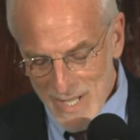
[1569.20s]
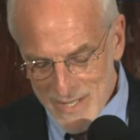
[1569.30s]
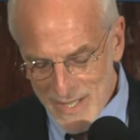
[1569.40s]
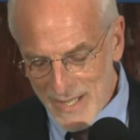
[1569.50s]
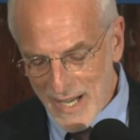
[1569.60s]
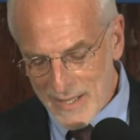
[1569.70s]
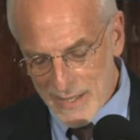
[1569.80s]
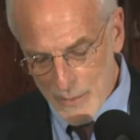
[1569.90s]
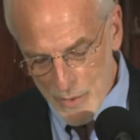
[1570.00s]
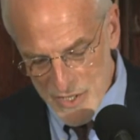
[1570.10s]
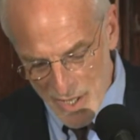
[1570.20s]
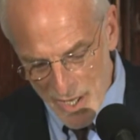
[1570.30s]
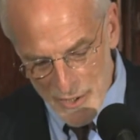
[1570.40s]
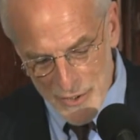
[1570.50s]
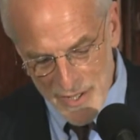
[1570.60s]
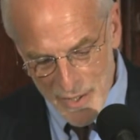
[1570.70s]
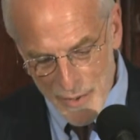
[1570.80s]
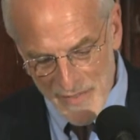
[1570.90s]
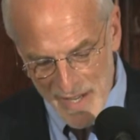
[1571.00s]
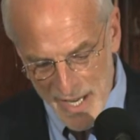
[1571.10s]
Dick Hottelet was honored here
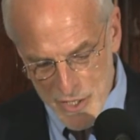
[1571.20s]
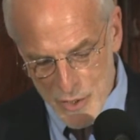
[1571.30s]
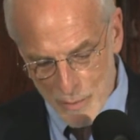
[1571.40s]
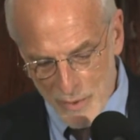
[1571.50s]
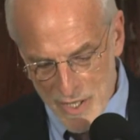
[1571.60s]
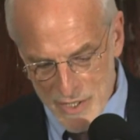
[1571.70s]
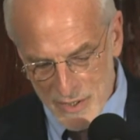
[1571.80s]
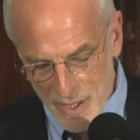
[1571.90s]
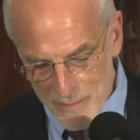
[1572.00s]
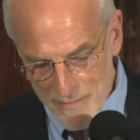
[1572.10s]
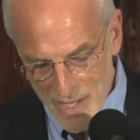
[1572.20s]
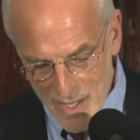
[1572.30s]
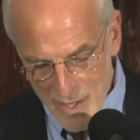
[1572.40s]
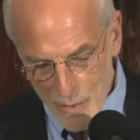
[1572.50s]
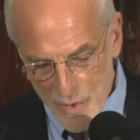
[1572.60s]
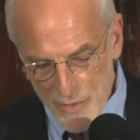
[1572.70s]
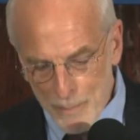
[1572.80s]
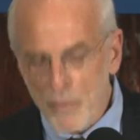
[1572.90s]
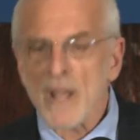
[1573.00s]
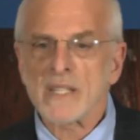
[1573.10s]
at the National Press Club with the
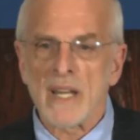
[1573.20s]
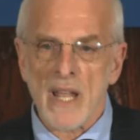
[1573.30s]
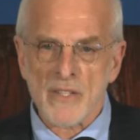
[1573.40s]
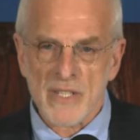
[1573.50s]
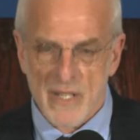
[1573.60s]
President's